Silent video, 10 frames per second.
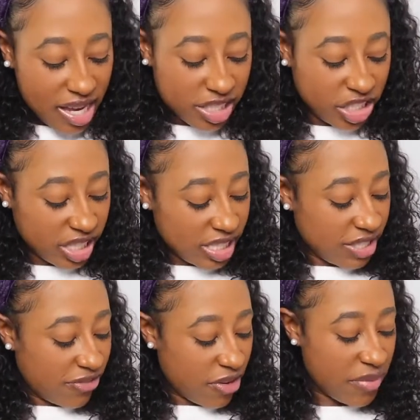
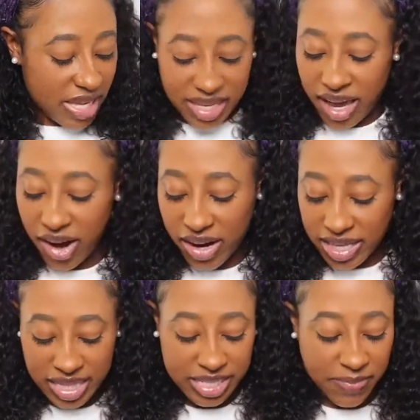just from me
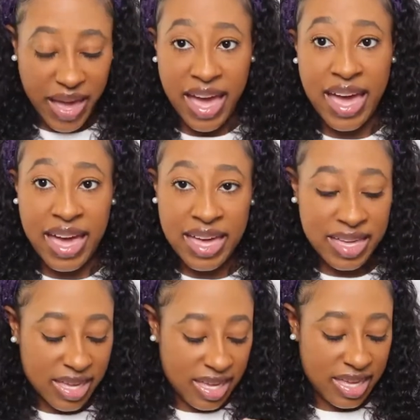carrying this bag,